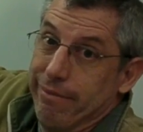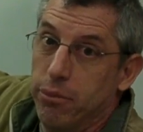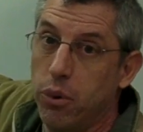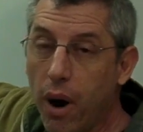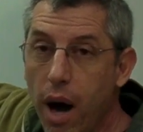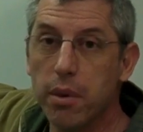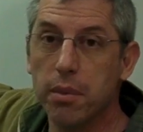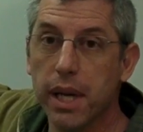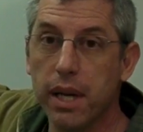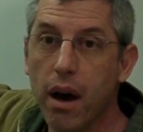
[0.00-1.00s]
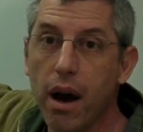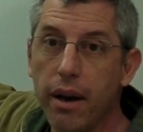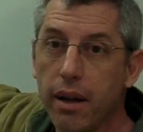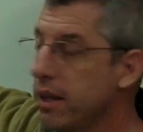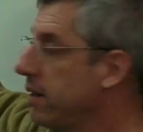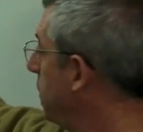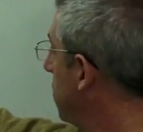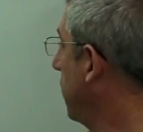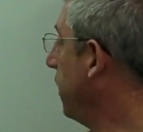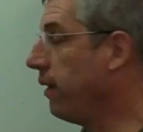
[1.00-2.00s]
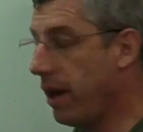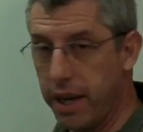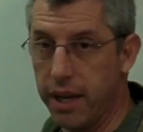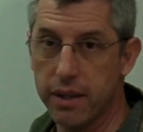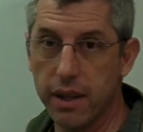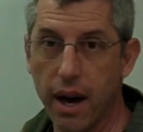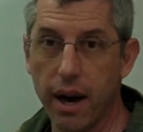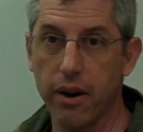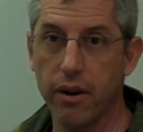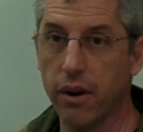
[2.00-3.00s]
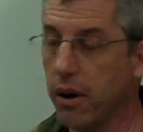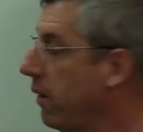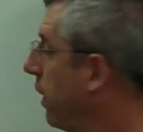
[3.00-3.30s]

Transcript: Probably not, unless I'm just the luckiest guy on Earth.